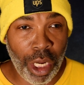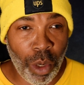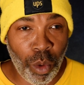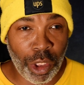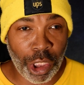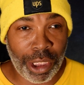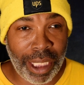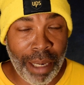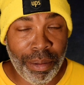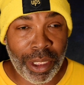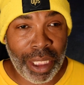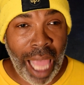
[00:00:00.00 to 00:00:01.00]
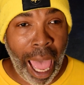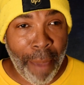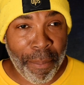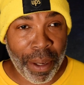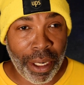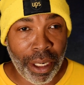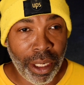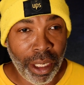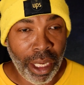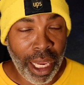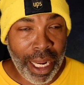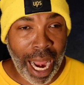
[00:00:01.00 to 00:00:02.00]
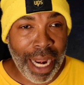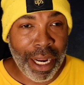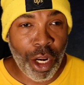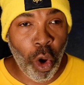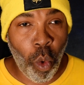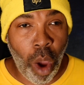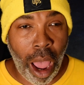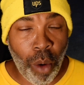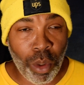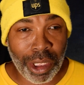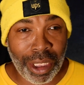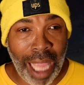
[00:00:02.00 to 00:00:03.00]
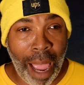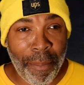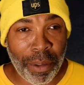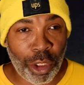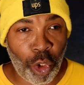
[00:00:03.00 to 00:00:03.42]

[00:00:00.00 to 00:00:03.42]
would just keep stopping, and I didn't know why I was stopping.